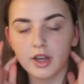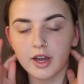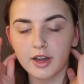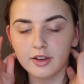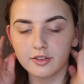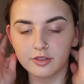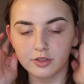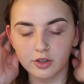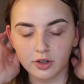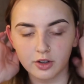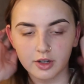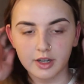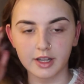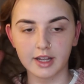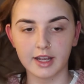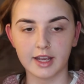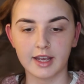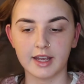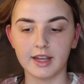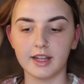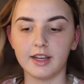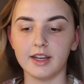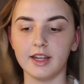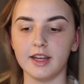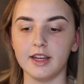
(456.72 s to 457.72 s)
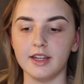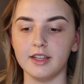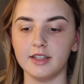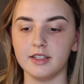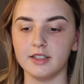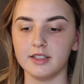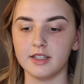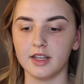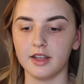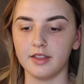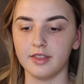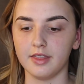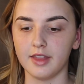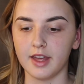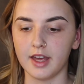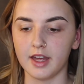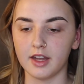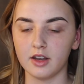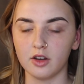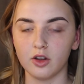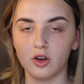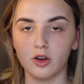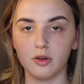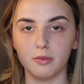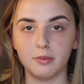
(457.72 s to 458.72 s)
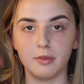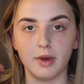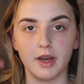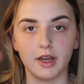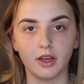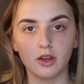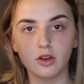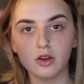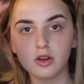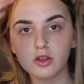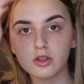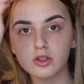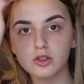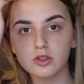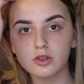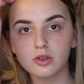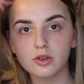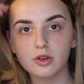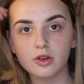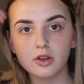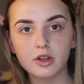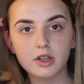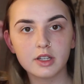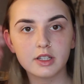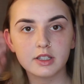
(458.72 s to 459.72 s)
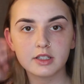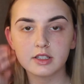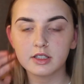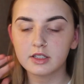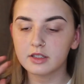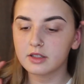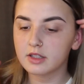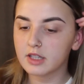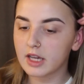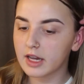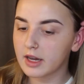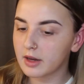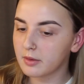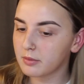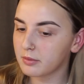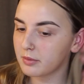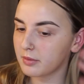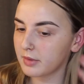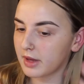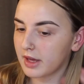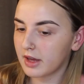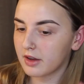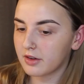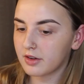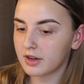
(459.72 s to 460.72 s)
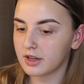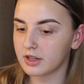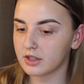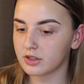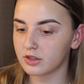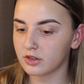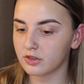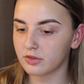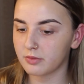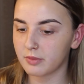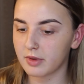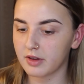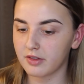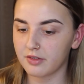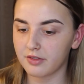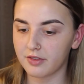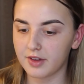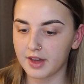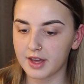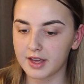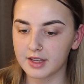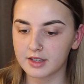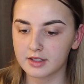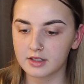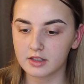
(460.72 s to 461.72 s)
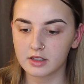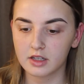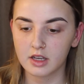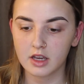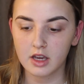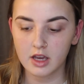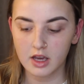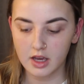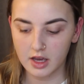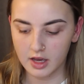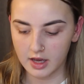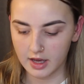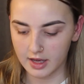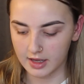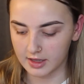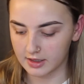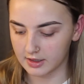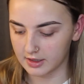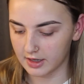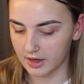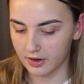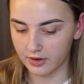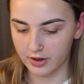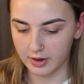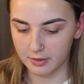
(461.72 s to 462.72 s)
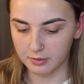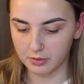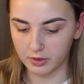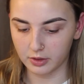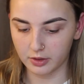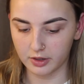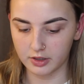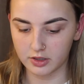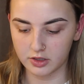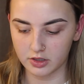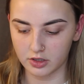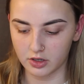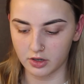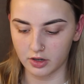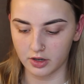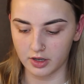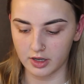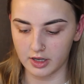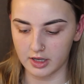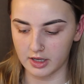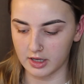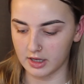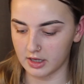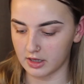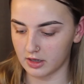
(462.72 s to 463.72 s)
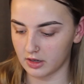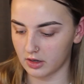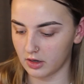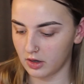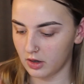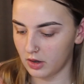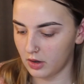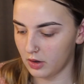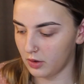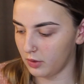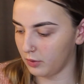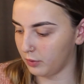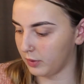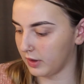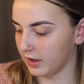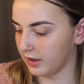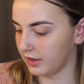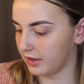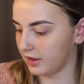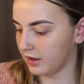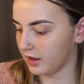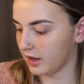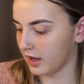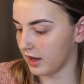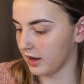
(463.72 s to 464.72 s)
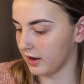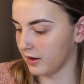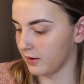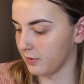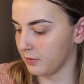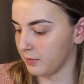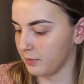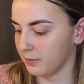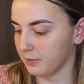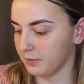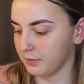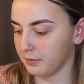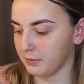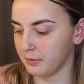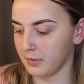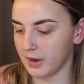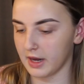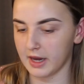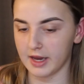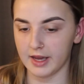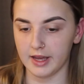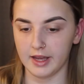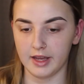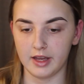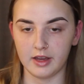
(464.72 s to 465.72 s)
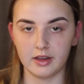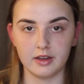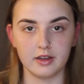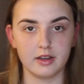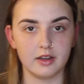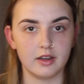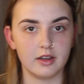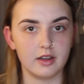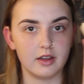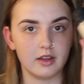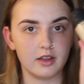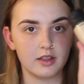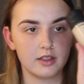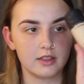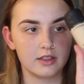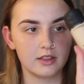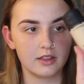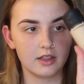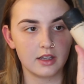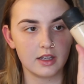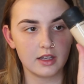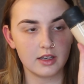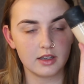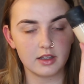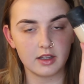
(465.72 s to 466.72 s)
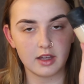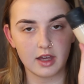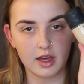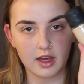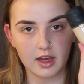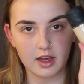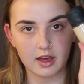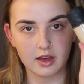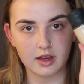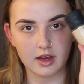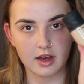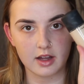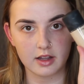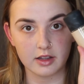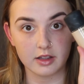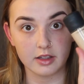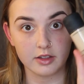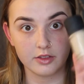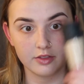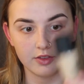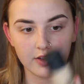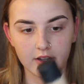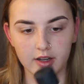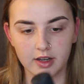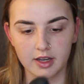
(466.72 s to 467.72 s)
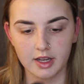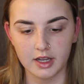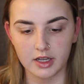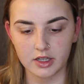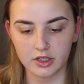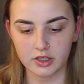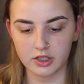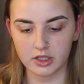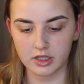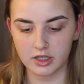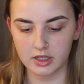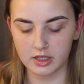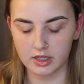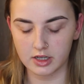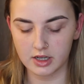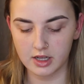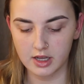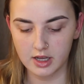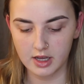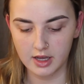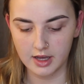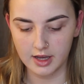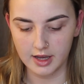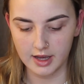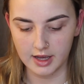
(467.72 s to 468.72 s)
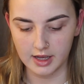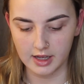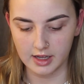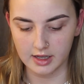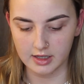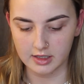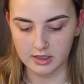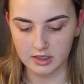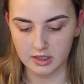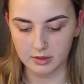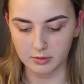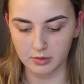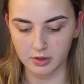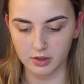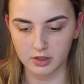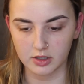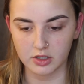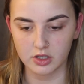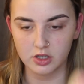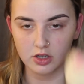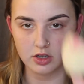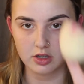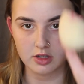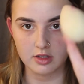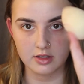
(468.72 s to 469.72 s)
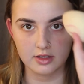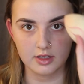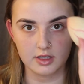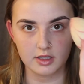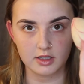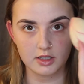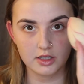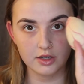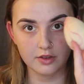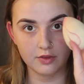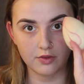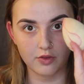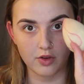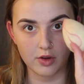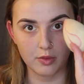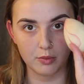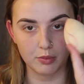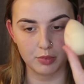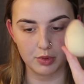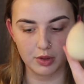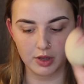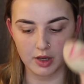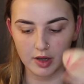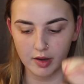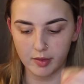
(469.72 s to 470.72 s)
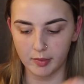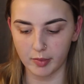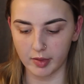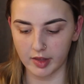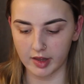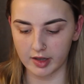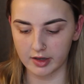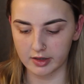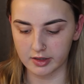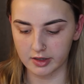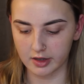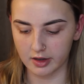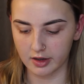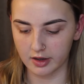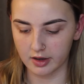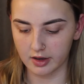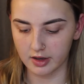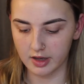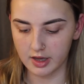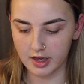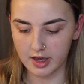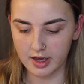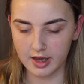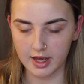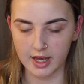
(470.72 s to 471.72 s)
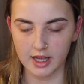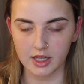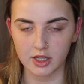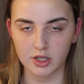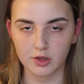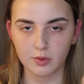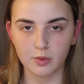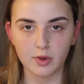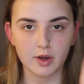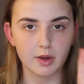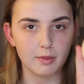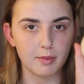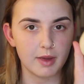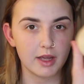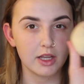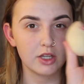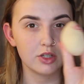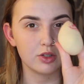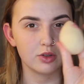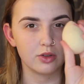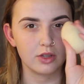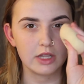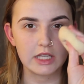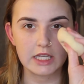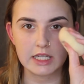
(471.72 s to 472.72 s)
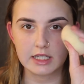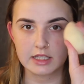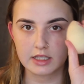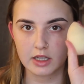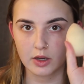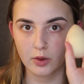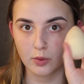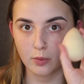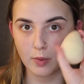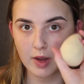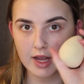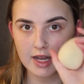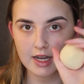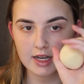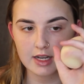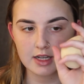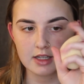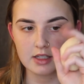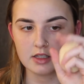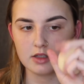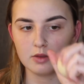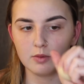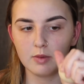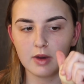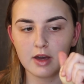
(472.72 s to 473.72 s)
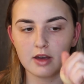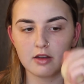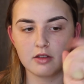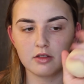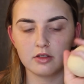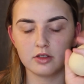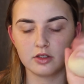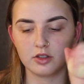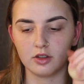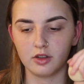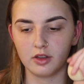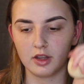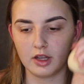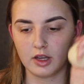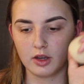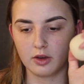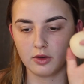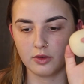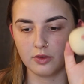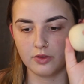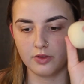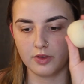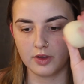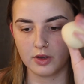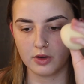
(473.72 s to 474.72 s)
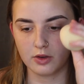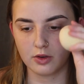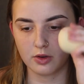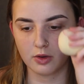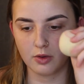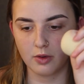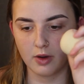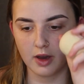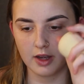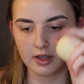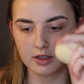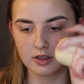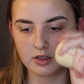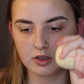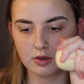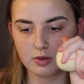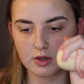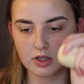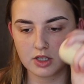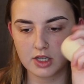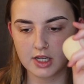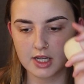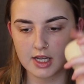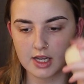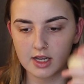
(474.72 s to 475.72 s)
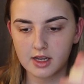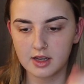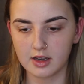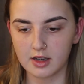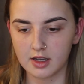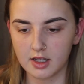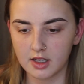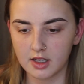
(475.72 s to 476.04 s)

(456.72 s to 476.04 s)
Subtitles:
I've gone ahead and done that on my contour areas of my face, and now I'm going to go in with my skincare coloured foundation, and I'm going to use a different beauty blender, and you want to make sure these are wet as well so they feel quite squishy.